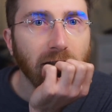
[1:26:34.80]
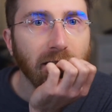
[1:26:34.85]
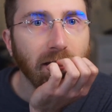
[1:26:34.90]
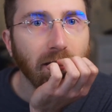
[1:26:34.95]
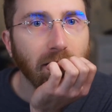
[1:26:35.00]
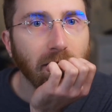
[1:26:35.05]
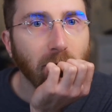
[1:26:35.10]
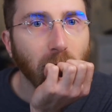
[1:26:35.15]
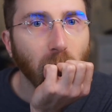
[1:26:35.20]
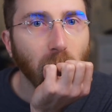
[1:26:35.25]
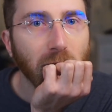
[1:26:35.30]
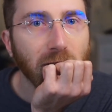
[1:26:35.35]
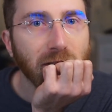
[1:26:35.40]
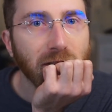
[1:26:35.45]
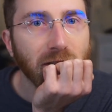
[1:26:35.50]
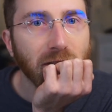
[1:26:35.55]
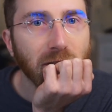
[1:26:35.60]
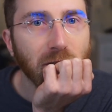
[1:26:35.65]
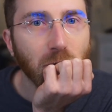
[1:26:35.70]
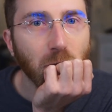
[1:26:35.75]
Inland,
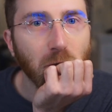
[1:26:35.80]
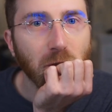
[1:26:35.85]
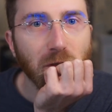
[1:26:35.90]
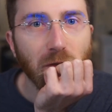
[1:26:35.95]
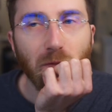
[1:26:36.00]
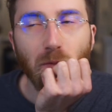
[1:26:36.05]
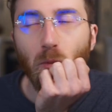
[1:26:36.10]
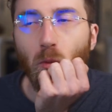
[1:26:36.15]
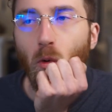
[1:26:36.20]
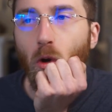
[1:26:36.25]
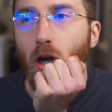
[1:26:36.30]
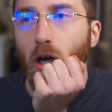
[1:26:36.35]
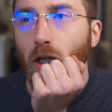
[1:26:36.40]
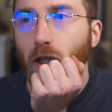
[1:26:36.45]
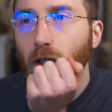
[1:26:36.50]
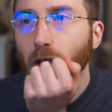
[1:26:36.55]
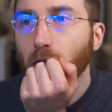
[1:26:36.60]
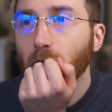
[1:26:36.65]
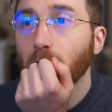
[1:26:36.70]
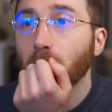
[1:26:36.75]
what's the source of
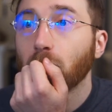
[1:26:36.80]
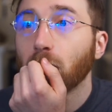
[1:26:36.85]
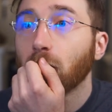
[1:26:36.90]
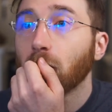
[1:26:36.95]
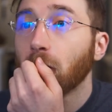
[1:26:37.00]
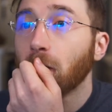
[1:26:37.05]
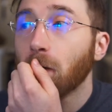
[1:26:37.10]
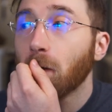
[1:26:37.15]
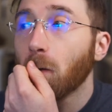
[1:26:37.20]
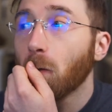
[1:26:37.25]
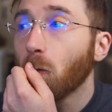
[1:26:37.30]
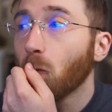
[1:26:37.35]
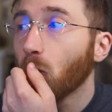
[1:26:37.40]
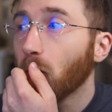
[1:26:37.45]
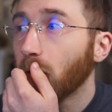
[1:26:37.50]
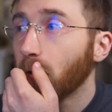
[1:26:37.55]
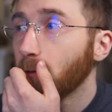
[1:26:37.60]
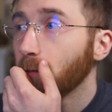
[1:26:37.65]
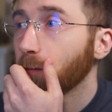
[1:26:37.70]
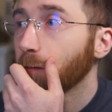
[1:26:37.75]
water?
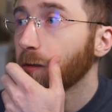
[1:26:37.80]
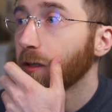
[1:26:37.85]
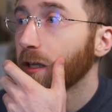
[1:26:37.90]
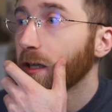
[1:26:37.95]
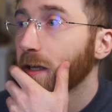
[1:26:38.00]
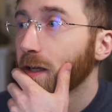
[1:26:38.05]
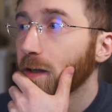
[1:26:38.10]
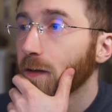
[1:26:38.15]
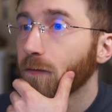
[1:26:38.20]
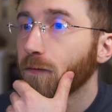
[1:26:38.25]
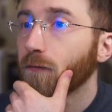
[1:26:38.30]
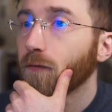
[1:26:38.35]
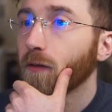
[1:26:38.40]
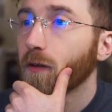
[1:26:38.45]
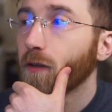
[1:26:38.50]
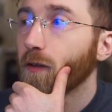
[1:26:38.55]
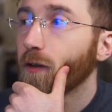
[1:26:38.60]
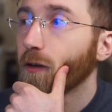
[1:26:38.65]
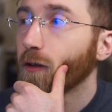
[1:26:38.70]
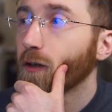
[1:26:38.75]
Well, if
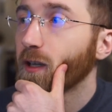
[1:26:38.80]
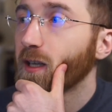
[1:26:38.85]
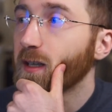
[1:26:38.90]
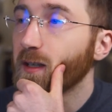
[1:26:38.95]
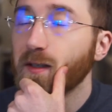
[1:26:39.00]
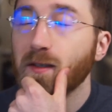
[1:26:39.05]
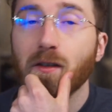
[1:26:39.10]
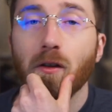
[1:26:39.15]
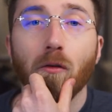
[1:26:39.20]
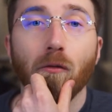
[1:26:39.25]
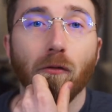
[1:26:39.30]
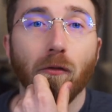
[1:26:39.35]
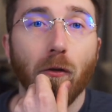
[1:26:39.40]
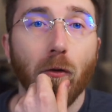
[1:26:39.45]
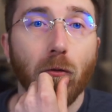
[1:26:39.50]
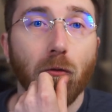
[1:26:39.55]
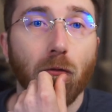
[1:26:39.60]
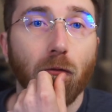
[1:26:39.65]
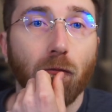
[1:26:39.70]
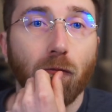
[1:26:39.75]
there is no
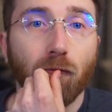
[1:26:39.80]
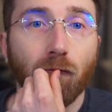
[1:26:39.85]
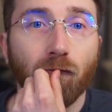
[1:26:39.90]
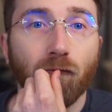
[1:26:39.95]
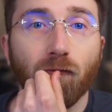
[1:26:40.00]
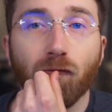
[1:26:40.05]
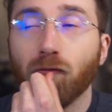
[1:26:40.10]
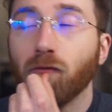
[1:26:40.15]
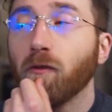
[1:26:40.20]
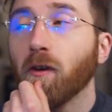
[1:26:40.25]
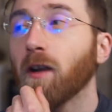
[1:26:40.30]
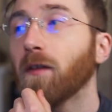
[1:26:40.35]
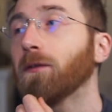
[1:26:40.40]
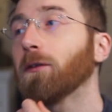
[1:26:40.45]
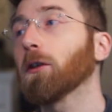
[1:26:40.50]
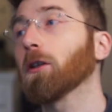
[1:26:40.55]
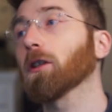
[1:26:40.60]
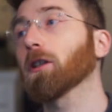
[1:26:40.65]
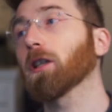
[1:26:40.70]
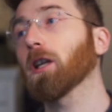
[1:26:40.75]
local
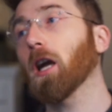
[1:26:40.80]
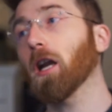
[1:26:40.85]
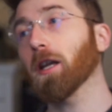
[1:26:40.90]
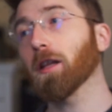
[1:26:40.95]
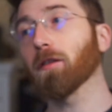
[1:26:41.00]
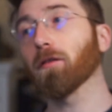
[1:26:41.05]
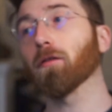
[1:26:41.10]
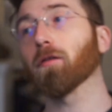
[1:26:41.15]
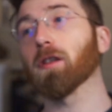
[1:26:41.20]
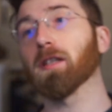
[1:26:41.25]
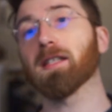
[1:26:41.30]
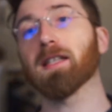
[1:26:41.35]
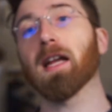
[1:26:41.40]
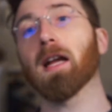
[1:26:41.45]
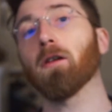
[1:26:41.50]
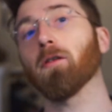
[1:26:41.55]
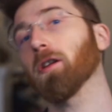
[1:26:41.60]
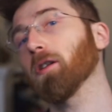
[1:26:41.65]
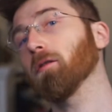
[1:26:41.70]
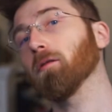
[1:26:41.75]
river cutting through the
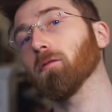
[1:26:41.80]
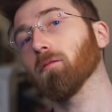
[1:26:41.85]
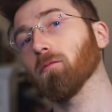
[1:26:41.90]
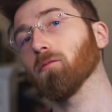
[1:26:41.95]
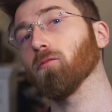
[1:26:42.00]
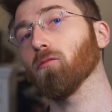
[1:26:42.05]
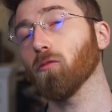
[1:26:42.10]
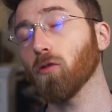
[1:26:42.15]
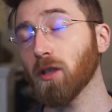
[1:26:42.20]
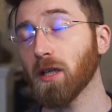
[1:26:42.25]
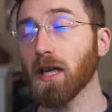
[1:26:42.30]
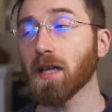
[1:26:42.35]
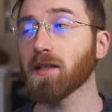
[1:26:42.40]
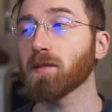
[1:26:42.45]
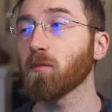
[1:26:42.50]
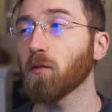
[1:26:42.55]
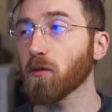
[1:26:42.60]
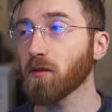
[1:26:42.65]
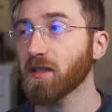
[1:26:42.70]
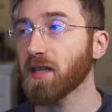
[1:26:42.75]
town, and
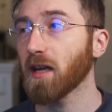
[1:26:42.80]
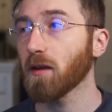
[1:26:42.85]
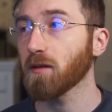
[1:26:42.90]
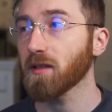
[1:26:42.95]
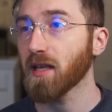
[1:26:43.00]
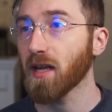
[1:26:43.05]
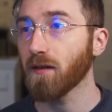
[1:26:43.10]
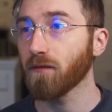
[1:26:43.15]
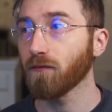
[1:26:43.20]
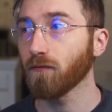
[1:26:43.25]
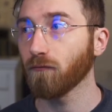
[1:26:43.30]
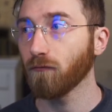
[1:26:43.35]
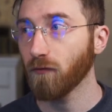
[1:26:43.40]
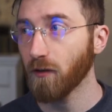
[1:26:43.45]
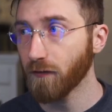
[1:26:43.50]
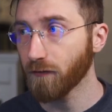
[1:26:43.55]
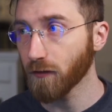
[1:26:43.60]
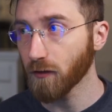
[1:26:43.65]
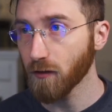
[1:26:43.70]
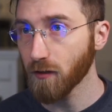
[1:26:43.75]
yes, most towns have
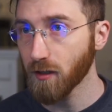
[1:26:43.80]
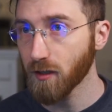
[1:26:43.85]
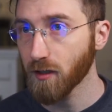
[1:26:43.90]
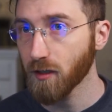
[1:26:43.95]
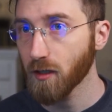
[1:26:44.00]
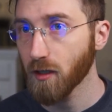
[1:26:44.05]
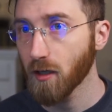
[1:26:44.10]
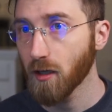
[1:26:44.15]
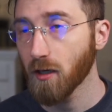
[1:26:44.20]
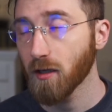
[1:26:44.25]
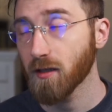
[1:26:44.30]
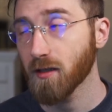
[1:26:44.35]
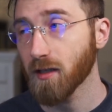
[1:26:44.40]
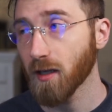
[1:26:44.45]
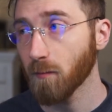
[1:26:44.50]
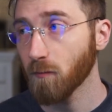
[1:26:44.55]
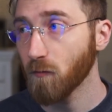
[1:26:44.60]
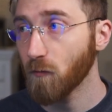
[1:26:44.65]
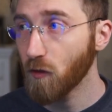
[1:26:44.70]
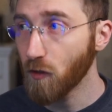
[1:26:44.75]
rivers,
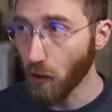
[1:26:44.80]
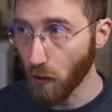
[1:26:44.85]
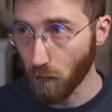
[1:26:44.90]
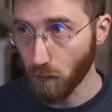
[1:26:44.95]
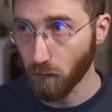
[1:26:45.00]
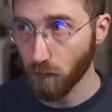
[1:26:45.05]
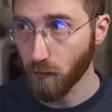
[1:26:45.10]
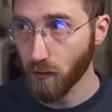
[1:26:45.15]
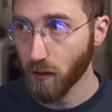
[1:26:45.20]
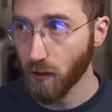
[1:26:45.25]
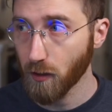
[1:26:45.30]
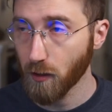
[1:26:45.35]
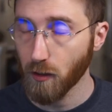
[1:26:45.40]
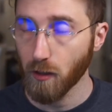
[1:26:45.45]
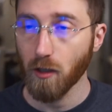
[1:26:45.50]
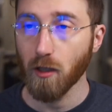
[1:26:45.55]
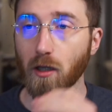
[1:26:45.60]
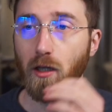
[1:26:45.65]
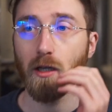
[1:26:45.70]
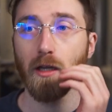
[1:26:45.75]
some don't.
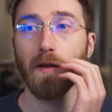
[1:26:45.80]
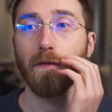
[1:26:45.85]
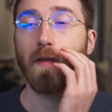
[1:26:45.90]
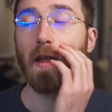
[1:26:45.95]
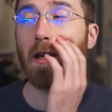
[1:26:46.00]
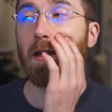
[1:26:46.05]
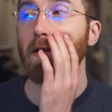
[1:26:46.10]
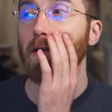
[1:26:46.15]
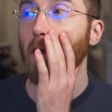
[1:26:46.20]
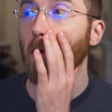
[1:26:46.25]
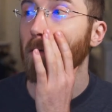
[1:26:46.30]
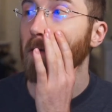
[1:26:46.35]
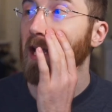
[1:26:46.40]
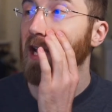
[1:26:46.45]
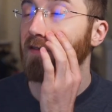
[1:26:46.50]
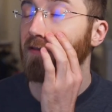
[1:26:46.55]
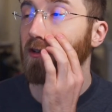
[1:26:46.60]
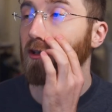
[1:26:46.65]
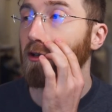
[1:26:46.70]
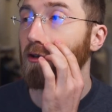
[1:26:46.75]
If they don't
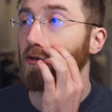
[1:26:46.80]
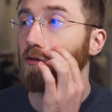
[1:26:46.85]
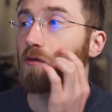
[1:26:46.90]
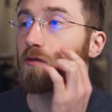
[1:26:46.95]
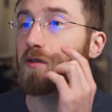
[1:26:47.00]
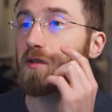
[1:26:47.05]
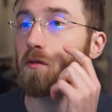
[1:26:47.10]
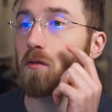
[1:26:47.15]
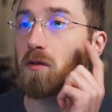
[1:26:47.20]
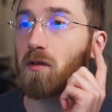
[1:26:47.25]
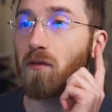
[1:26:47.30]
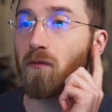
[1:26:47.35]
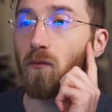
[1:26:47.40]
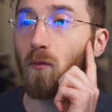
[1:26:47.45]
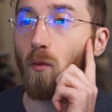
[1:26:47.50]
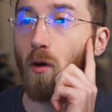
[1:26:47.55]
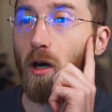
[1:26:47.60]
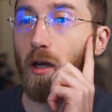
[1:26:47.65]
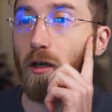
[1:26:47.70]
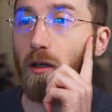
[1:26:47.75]
have a local source
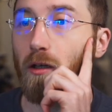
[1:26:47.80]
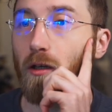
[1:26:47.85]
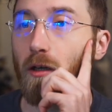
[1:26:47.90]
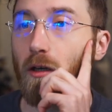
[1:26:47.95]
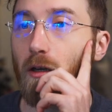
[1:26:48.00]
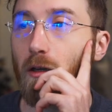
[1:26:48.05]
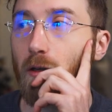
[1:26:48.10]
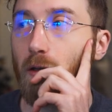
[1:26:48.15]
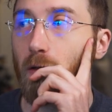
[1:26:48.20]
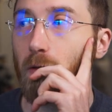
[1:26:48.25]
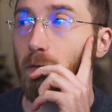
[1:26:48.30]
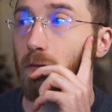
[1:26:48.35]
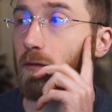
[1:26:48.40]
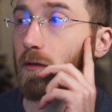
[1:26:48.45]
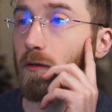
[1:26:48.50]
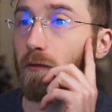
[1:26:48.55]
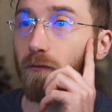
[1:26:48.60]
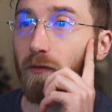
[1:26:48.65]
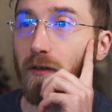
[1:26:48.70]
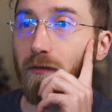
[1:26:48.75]
of water
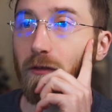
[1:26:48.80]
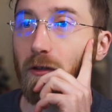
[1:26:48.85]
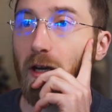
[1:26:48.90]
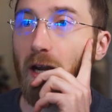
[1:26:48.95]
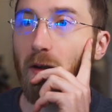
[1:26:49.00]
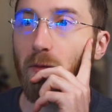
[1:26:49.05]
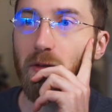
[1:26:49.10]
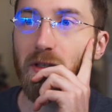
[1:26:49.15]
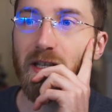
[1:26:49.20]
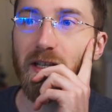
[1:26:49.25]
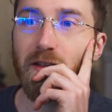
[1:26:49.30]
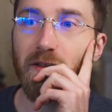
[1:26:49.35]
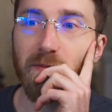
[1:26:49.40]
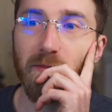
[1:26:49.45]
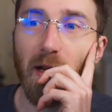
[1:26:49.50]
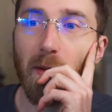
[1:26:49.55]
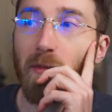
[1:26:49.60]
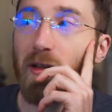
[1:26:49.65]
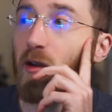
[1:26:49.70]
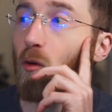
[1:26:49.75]
or river, I would say there's
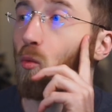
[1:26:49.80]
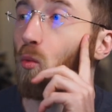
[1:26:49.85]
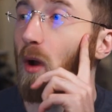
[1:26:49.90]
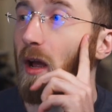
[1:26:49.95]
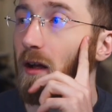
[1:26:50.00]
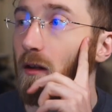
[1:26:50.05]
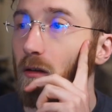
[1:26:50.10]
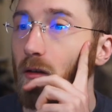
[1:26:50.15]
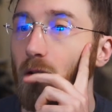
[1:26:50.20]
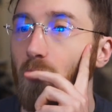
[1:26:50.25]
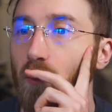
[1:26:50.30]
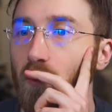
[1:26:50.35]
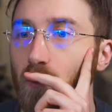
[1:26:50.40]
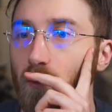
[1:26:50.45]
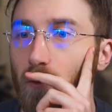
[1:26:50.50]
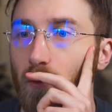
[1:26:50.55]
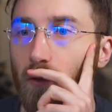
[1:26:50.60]
probably a well.